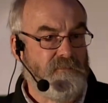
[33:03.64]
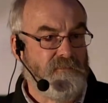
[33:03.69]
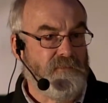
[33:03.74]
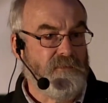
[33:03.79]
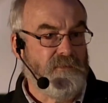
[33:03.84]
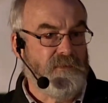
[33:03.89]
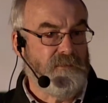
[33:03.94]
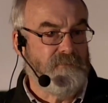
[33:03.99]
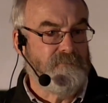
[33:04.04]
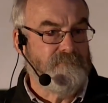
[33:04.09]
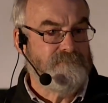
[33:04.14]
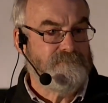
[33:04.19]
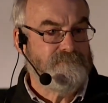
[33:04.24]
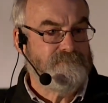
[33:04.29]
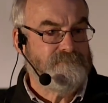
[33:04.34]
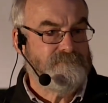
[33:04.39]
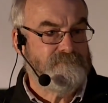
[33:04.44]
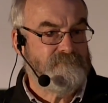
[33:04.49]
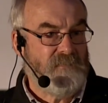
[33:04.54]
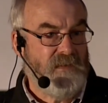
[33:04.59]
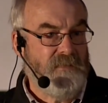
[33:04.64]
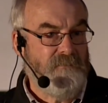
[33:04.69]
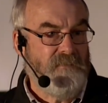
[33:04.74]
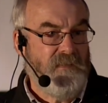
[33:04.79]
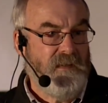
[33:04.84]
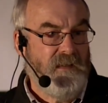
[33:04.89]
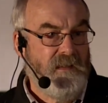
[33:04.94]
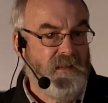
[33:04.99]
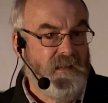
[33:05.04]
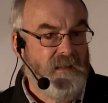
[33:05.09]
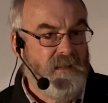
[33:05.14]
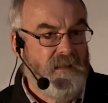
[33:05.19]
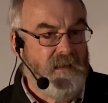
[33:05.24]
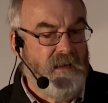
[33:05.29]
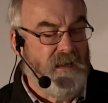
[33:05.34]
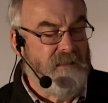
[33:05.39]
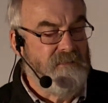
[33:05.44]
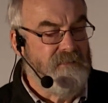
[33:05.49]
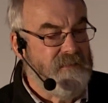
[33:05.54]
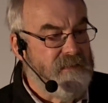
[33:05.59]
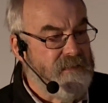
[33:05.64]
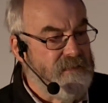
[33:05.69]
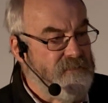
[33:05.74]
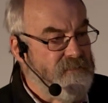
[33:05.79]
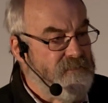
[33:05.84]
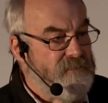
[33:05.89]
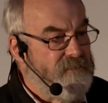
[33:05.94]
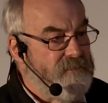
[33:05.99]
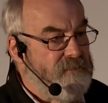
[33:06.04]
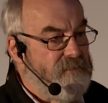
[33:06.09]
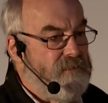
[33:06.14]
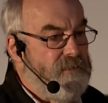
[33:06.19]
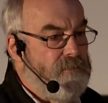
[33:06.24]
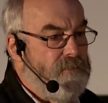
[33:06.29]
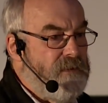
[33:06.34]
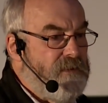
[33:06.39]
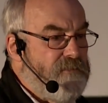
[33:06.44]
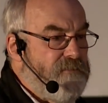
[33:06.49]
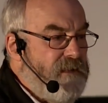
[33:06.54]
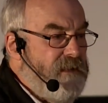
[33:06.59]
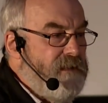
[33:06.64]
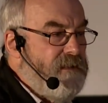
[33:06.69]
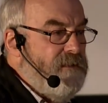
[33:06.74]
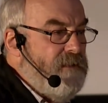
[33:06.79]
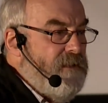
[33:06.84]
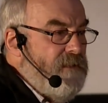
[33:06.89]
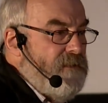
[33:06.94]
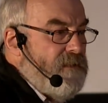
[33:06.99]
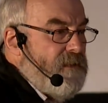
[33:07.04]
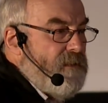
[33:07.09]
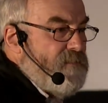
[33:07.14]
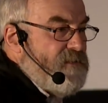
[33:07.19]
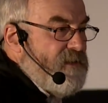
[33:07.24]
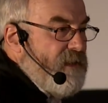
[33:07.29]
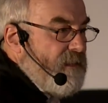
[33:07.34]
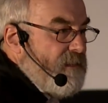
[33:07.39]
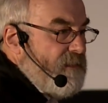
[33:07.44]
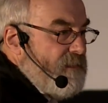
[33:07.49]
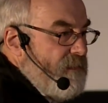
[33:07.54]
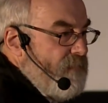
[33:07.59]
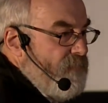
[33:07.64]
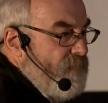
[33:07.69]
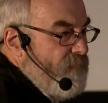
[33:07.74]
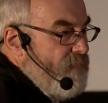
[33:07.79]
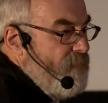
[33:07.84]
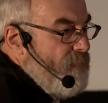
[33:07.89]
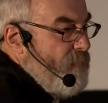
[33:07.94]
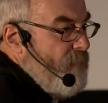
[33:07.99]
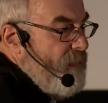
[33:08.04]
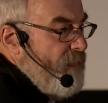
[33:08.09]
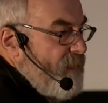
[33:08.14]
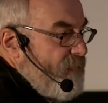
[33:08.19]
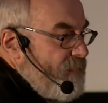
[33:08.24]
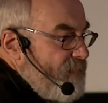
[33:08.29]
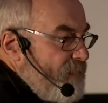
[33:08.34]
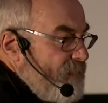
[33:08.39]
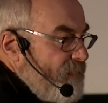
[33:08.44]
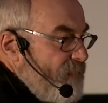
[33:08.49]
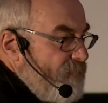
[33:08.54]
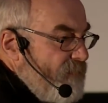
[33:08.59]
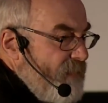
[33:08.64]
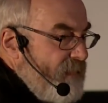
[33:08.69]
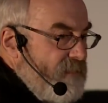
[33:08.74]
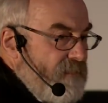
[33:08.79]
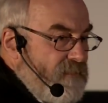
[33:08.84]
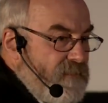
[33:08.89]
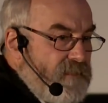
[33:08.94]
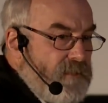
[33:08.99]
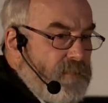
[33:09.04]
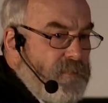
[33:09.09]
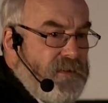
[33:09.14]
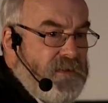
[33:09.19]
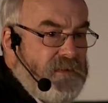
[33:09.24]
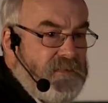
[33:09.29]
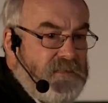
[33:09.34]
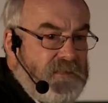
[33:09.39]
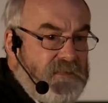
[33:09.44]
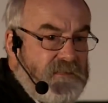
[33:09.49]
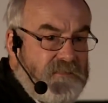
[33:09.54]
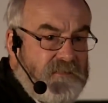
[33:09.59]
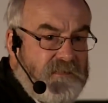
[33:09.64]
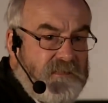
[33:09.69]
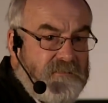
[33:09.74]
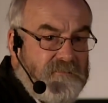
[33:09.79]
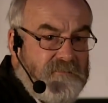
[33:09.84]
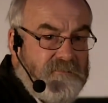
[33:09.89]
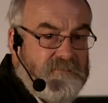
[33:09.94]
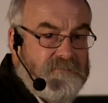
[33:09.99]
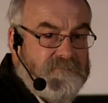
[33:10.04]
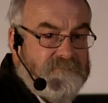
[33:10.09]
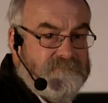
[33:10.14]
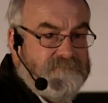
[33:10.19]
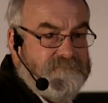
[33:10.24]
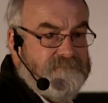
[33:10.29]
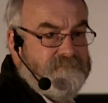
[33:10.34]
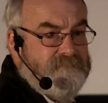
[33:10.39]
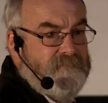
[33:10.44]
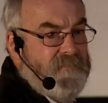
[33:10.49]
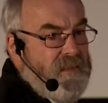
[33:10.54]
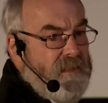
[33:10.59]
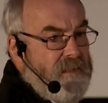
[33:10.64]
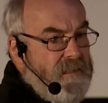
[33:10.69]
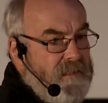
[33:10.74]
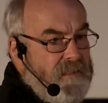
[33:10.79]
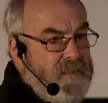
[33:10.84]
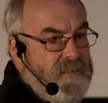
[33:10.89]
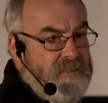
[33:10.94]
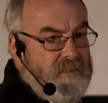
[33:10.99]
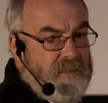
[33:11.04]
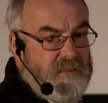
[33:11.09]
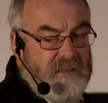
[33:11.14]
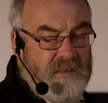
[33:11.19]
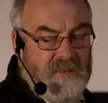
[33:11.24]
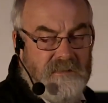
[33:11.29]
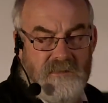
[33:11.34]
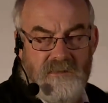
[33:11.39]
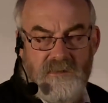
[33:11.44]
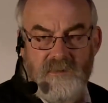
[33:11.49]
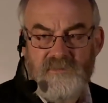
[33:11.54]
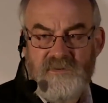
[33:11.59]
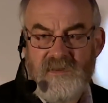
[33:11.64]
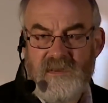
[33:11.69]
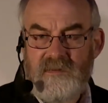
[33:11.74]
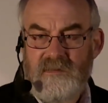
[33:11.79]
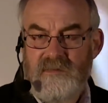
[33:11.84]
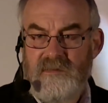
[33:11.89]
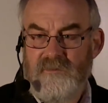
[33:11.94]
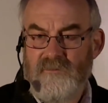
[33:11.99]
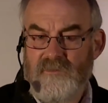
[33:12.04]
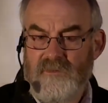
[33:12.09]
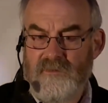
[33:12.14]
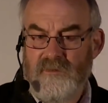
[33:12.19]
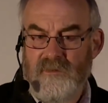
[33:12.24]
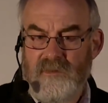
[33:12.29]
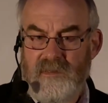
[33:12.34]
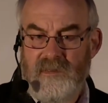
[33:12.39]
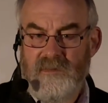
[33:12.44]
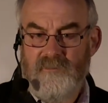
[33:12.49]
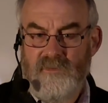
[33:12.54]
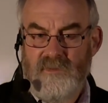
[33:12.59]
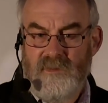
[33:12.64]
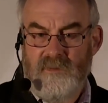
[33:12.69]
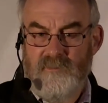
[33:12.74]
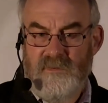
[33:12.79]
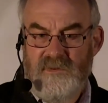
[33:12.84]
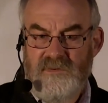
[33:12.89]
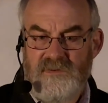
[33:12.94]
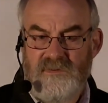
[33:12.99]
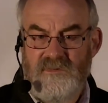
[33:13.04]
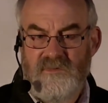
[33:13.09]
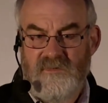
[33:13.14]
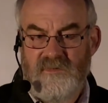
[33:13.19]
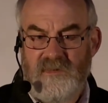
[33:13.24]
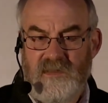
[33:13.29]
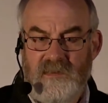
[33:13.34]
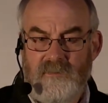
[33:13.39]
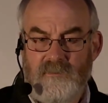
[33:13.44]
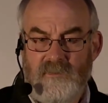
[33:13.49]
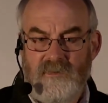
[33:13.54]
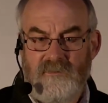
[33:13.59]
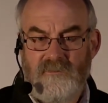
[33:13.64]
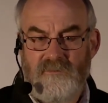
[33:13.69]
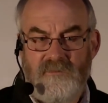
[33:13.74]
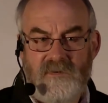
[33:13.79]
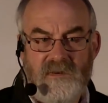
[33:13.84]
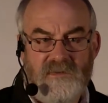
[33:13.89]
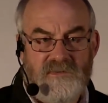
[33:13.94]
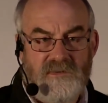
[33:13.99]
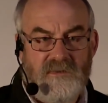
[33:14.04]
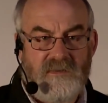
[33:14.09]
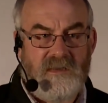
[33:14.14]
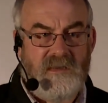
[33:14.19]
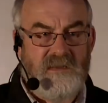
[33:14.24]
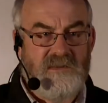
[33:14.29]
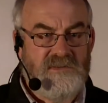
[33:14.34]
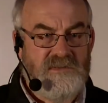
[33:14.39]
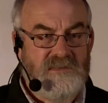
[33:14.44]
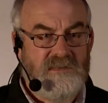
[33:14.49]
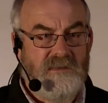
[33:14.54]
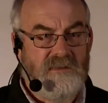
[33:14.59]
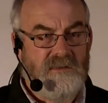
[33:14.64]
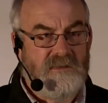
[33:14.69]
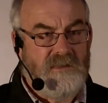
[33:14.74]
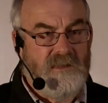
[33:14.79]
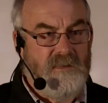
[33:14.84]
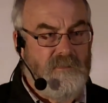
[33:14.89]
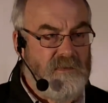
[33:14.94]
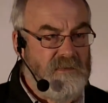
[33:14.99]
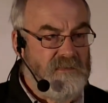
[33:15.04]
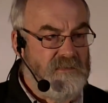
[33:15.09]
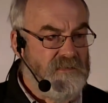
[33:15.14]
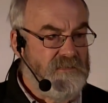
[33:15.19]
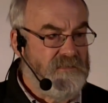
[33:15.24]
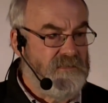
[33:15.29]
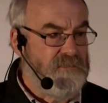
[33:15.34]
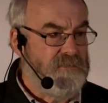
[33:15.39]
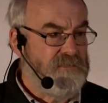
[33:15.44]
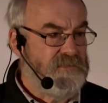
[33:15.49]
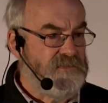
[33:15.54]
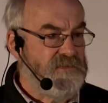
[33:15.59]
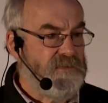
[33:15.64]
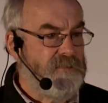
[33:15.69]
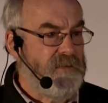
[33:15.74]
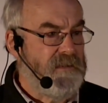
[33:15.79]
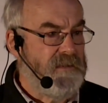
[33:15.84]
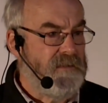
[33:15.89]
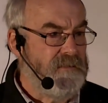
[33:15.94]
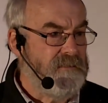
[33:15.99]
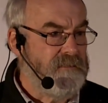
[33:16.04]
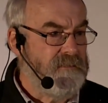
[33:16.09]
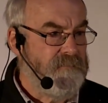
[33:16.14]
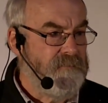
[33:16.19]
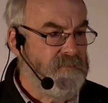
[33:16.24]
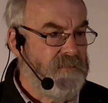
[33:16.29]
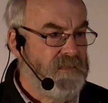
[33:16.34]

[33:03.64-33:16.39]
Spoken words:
for you. Yeah? Under this, you agree learning objectives for the party in advance of the party itself. The learning objectives are aligned with the mission statement for education in the community to which you belong,